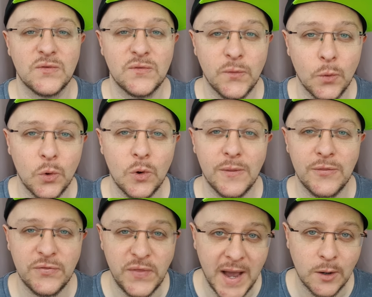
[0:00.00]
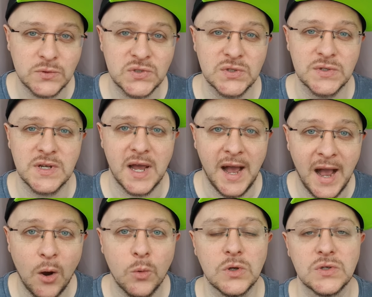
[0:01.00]
4,000
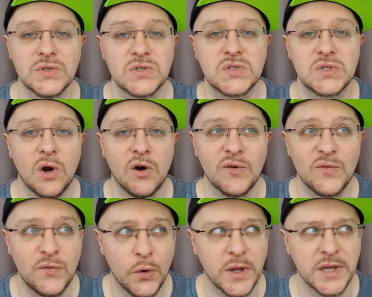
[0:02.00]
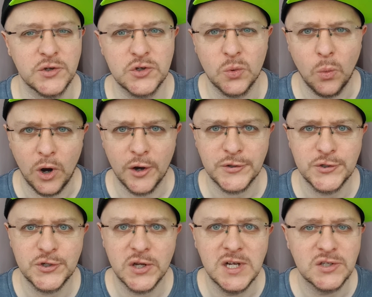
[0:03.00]
hours of footage watched.